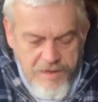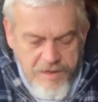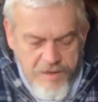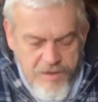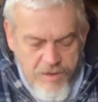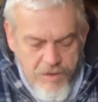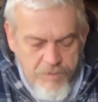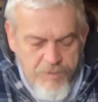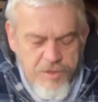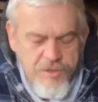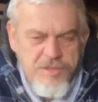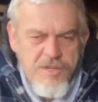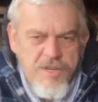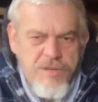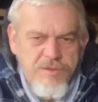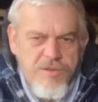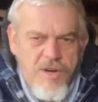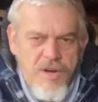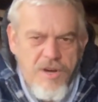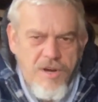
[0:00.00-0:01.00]
Compost
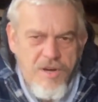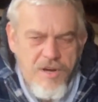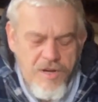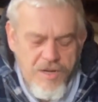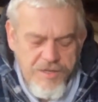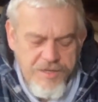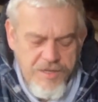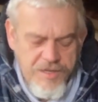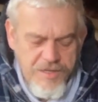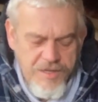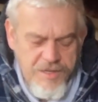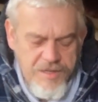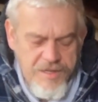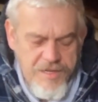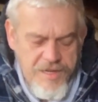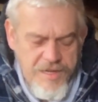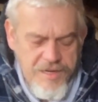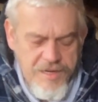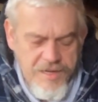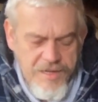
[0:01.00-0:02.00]
goes hard and
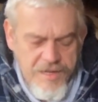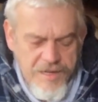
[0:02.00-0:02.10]
then